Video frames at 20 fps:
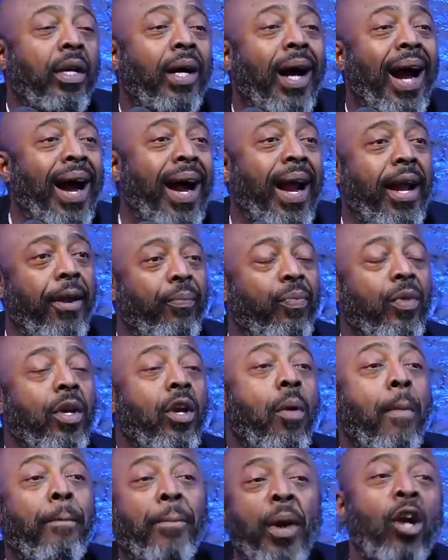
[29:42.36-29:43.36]
All right.
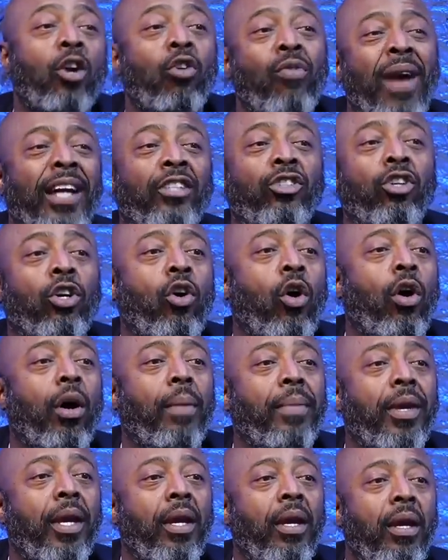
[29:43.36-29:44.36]
Bert Kreischer called
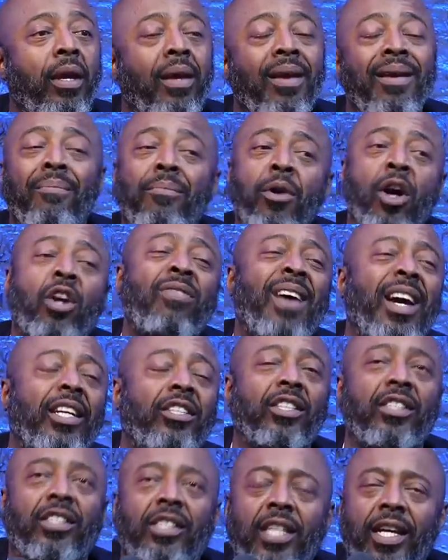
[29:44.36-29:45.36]
me. Bert
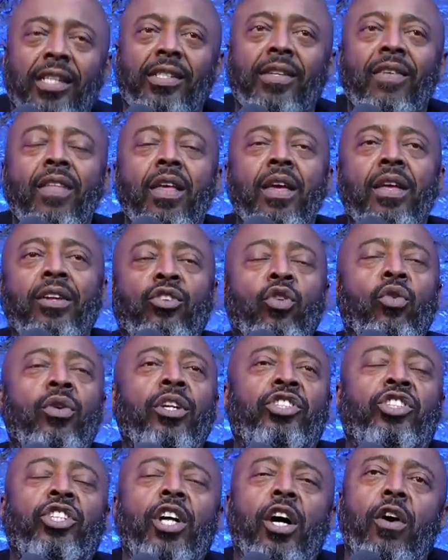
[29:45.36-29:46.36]
Kreischer says, do the
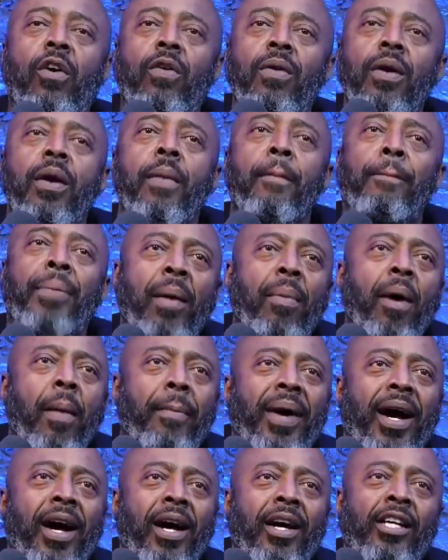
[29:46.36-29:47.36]
show, blah, blah,
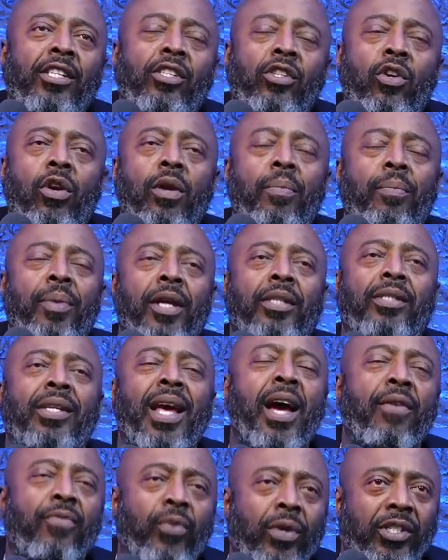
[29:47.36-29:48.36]
blah. It's going to be a
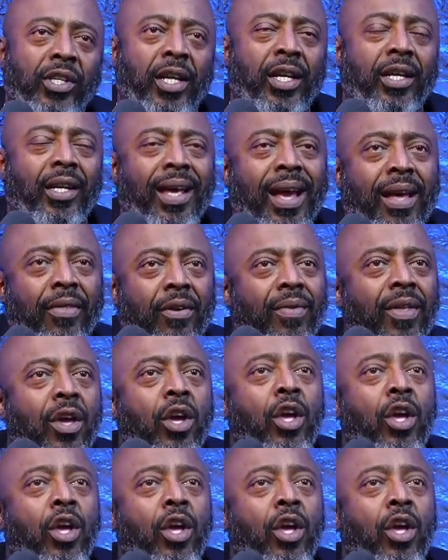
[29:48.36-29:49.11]
time for us to get together.